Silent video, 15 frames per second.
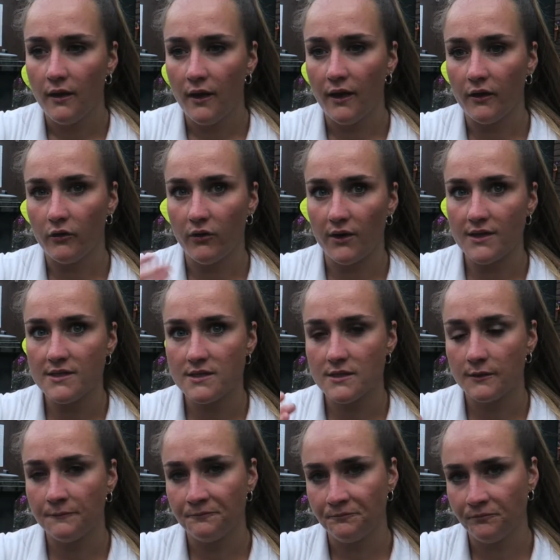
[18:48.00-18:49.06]
increase,
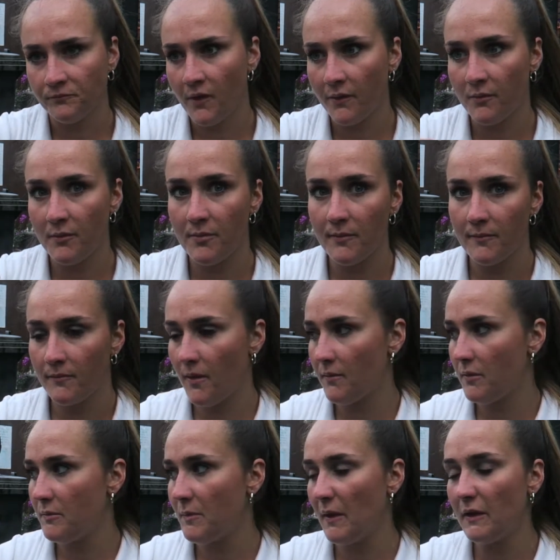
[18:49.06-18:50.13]
maybe
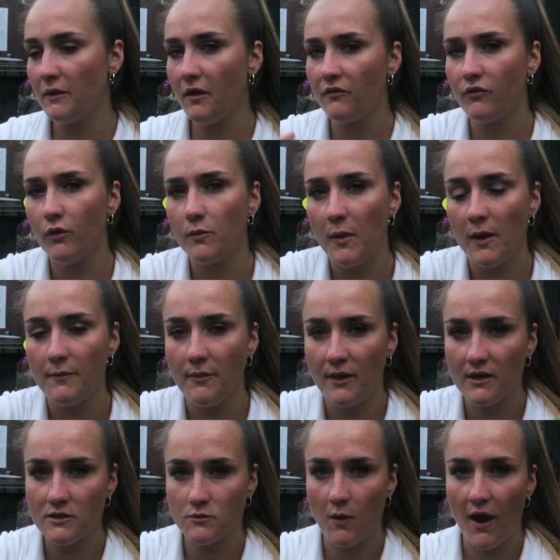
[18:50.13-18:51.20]
beat a few
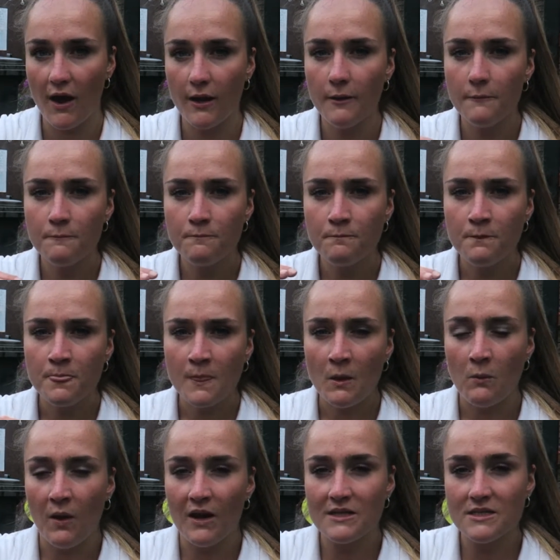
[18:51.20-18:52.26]
PBs
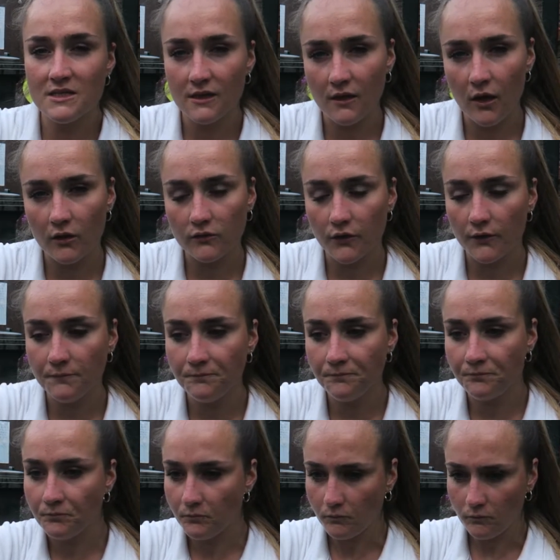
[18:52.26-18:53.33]
whilst in lockdown.
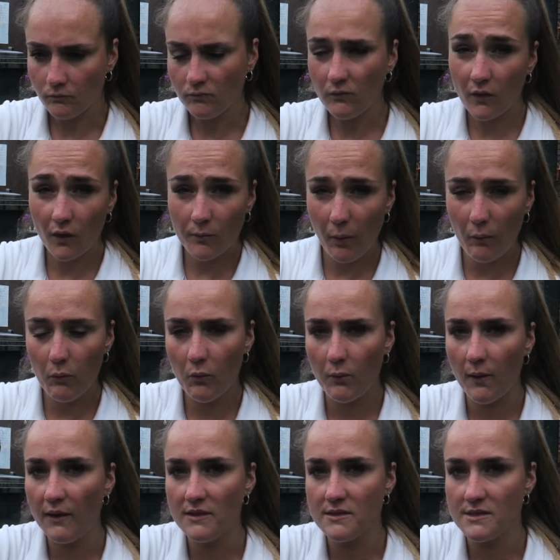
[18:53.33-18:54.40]
But we'll
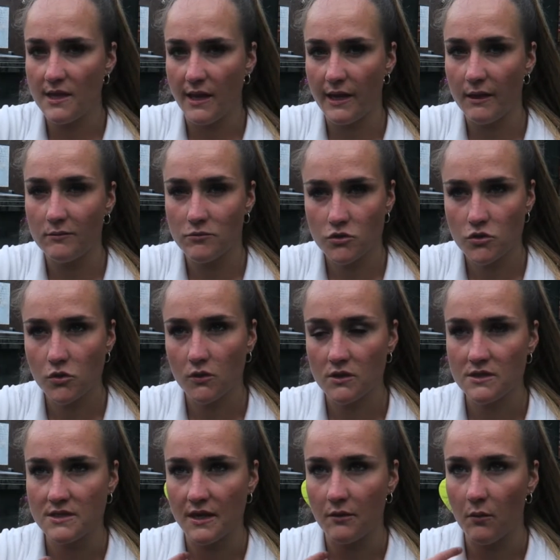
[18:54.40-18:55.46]
wait and see. I'm just going
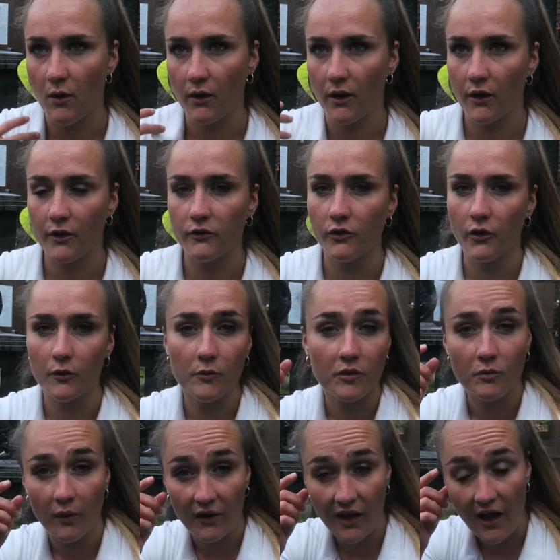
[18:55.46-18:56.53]
to see what I can do
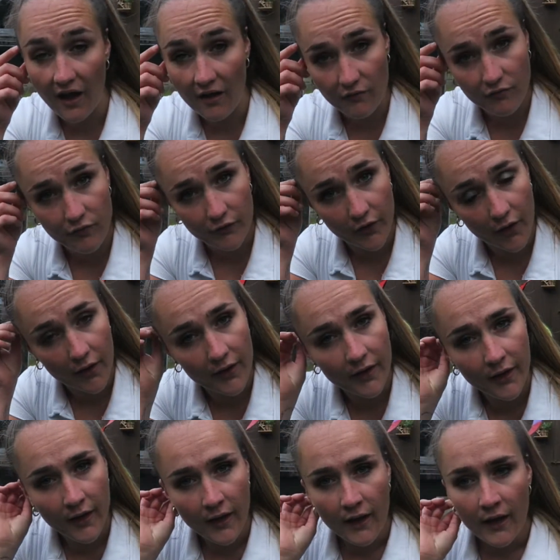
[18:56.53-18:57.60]
with what I have for now.
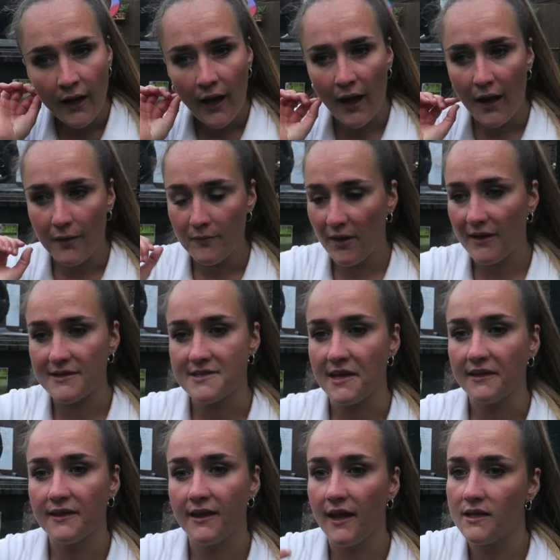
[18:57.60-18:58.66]
Like I
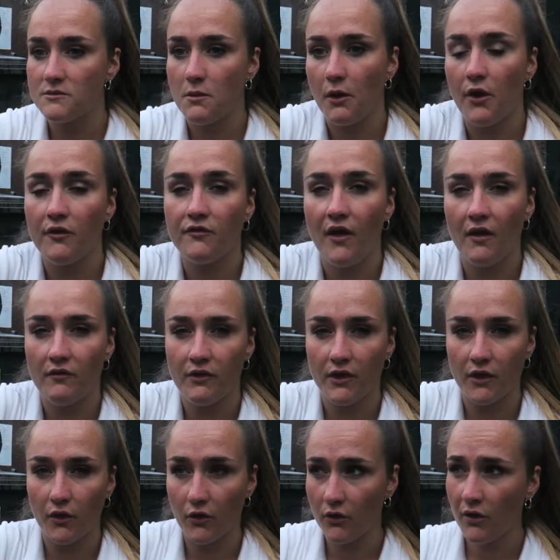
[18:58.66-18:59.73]
said, today's workout felt
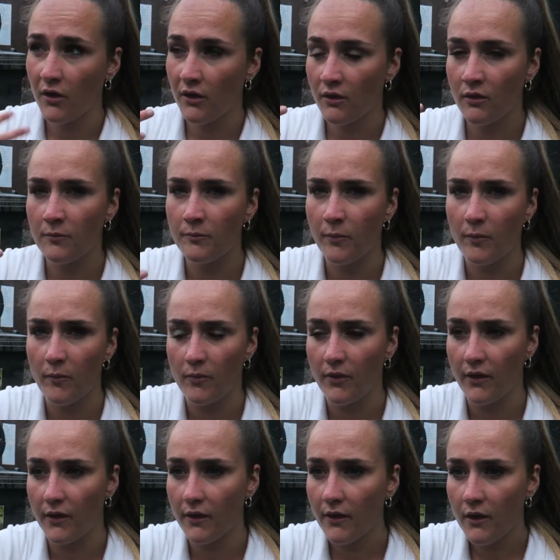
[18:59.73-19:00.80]
really good.
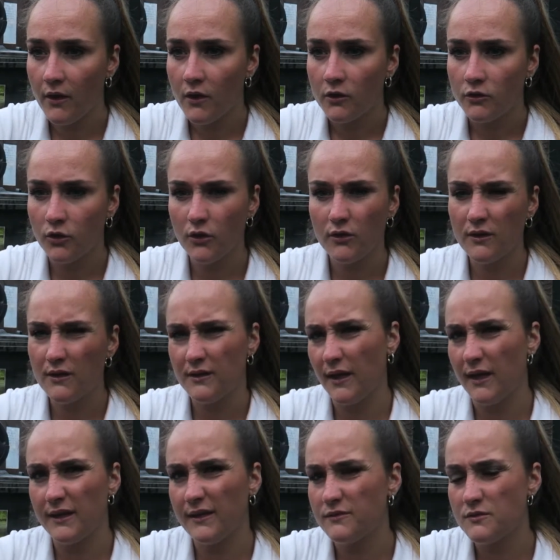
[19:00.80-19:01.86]
The doing the
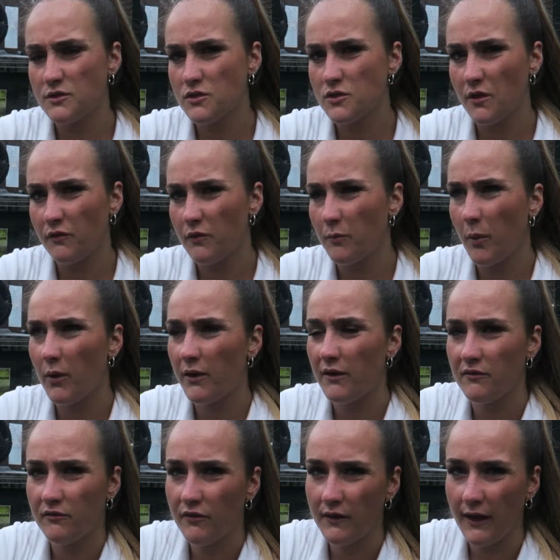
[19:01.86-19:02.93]
deadlifts and stuff, the bar
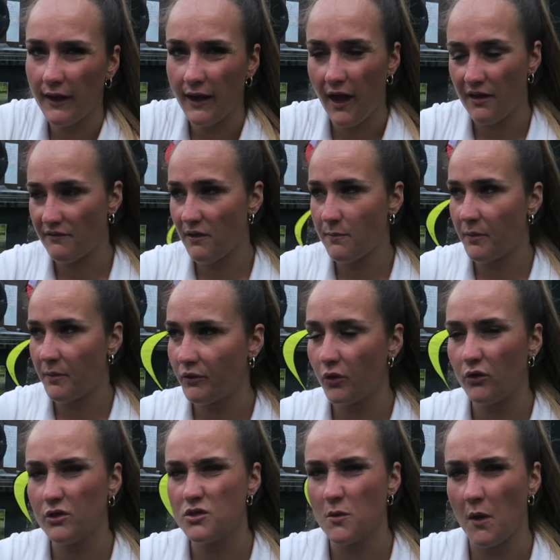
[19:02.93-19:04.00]
didn't feel that heavy,
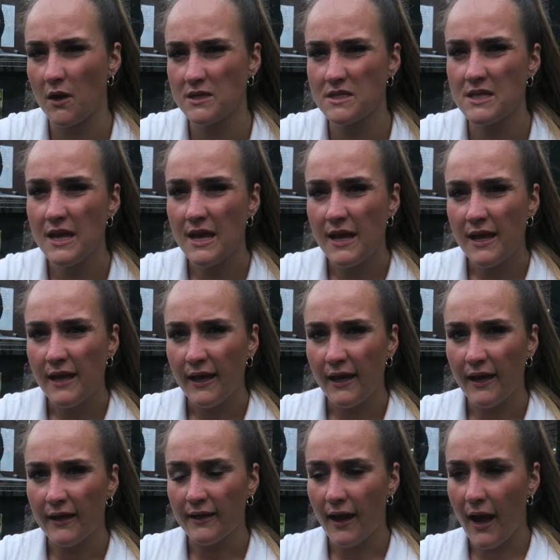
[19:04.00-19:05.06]
doing the squats,
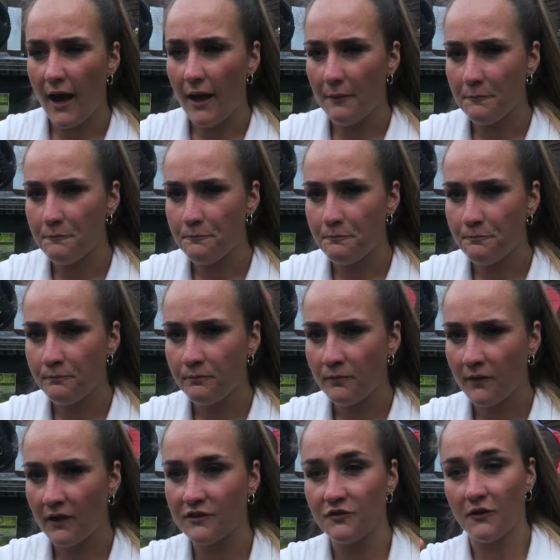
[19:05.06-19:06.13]
and
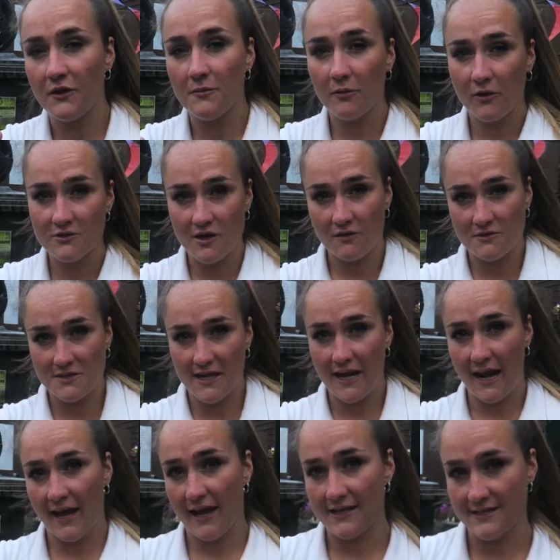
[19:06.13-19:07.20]
it's funny because obviously,
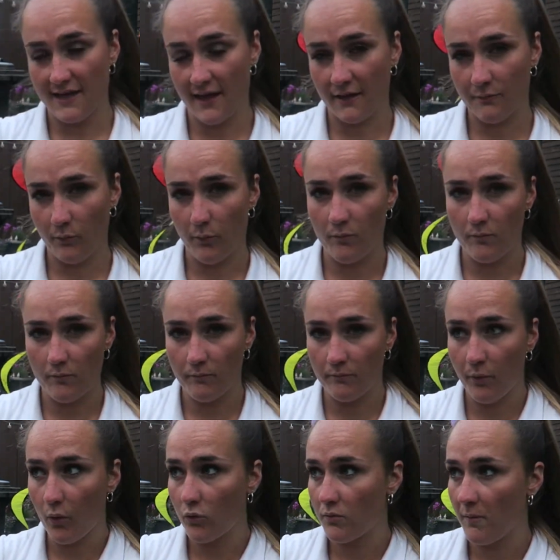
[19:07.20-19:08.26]
like I said,
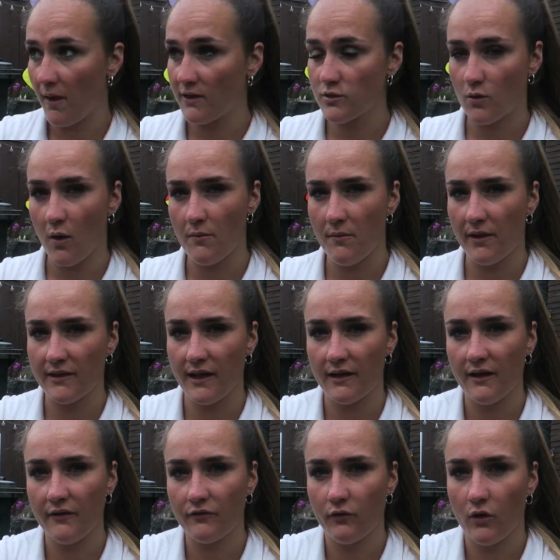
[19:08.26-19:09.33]
both my squat and my
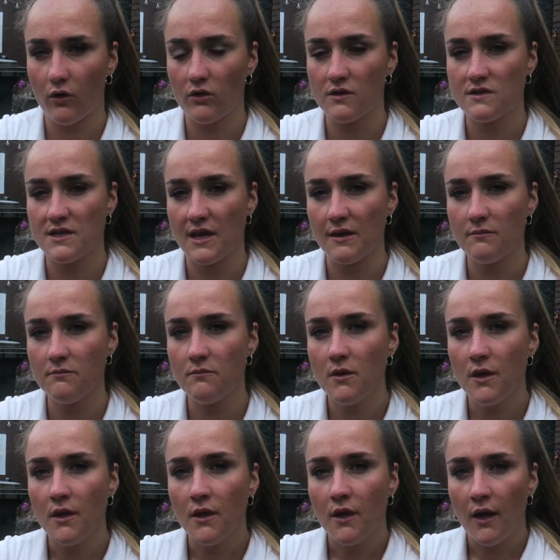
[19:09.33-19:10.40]
deadlift are the same
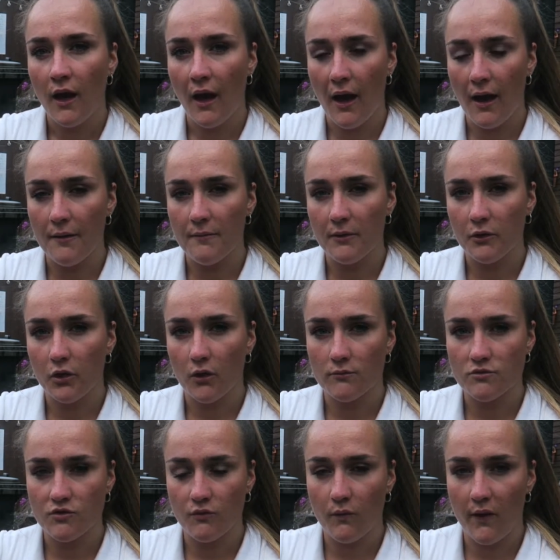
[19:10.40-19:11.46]
in
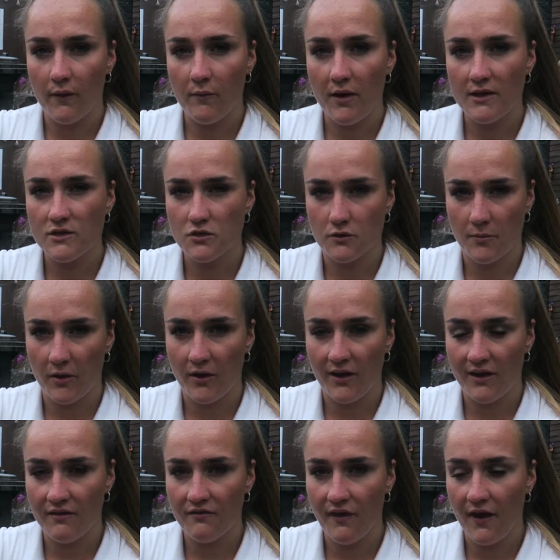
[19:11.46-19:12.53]
terms of weight wise, so about
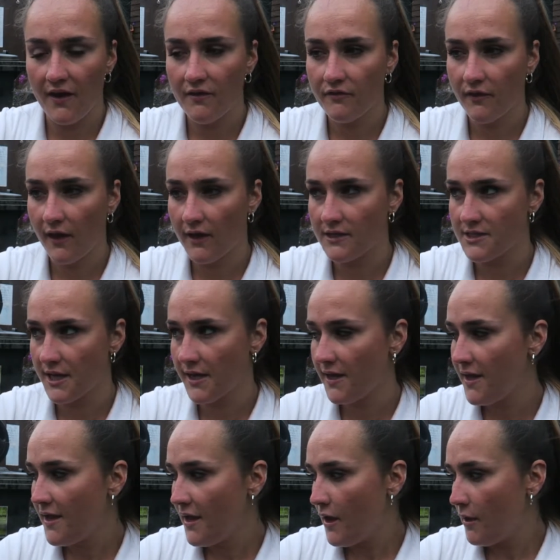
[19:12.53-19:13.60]
85 kg,
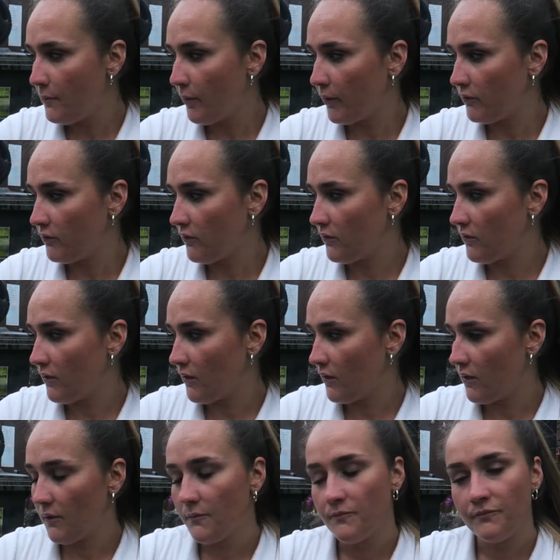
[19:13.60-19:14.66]
but
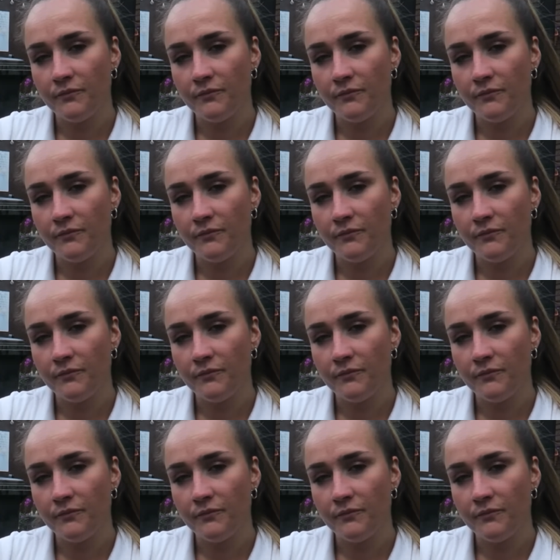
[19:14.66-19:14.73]
the